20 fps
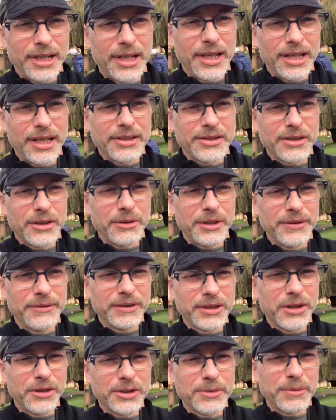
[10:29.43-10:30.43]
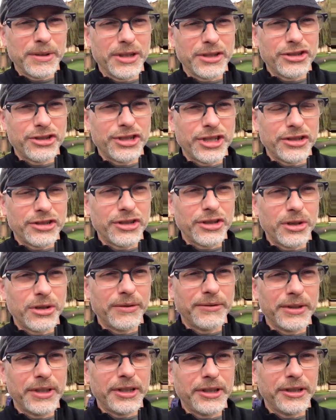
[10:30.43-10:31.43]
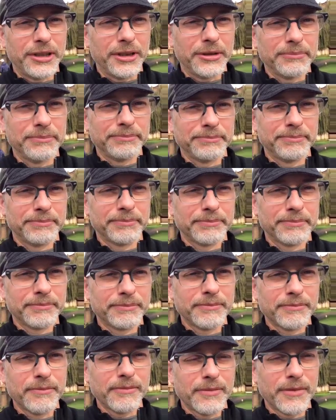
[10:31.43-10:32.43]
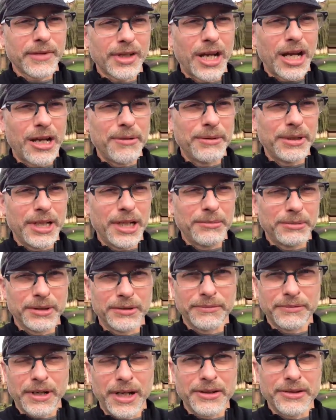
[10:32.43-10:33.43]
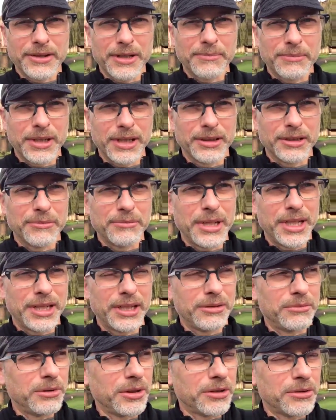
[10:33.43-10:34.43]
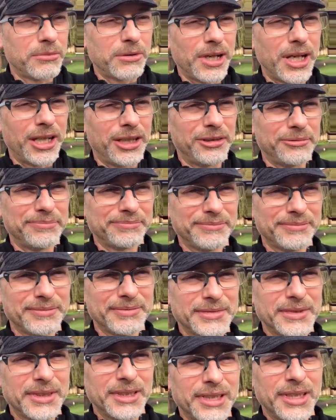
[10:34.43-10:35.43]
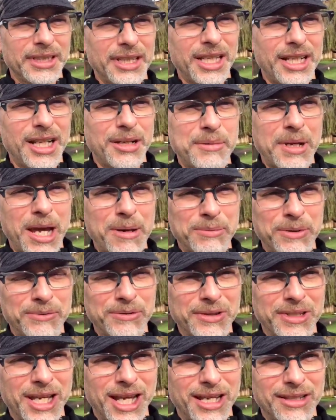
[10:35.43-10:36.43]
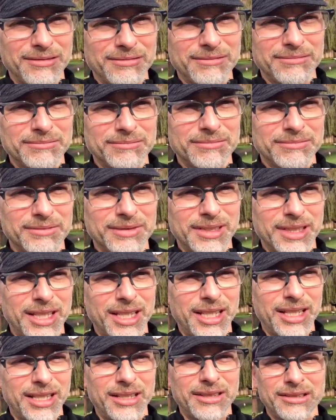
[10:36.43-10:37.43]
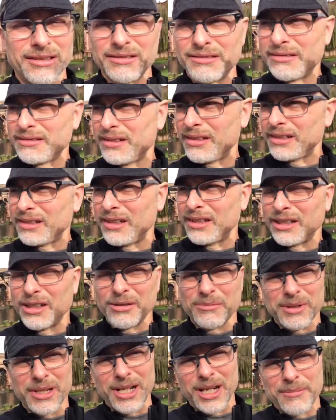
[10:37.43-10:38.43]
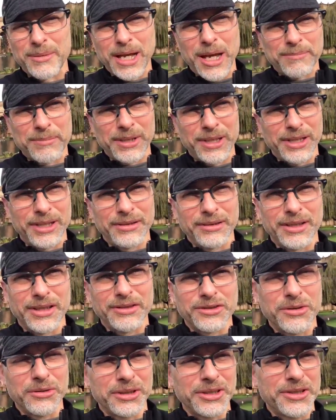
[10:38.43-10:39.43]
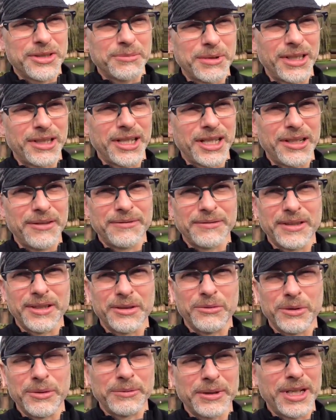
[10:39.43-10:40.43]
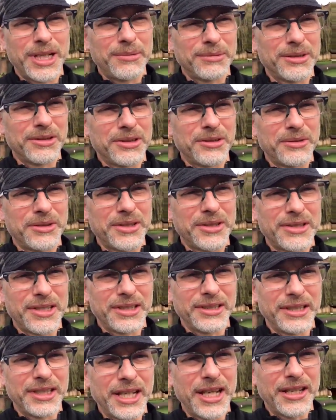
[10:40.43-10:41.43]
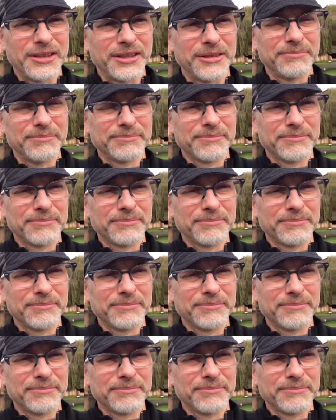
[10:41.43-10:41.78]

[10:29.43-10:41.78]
And so even though it's been a shit show of a year, I've been able to find something to make it worthwhile, and I'm happy for that. And I'm happy that Julie's in my life and that we've been able to do this thing together.